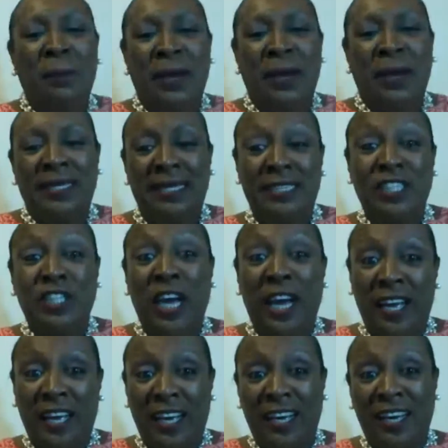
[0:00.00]
back to
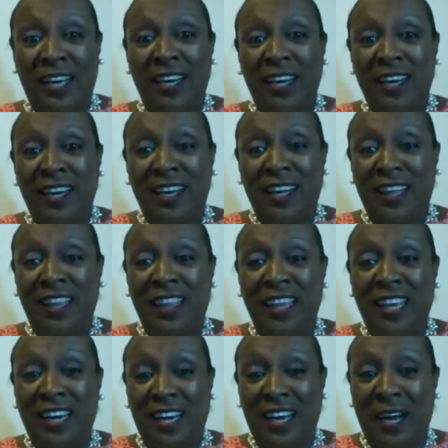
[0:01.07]
check
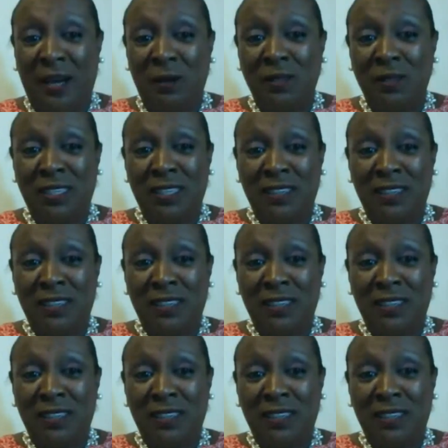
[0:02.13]
the account,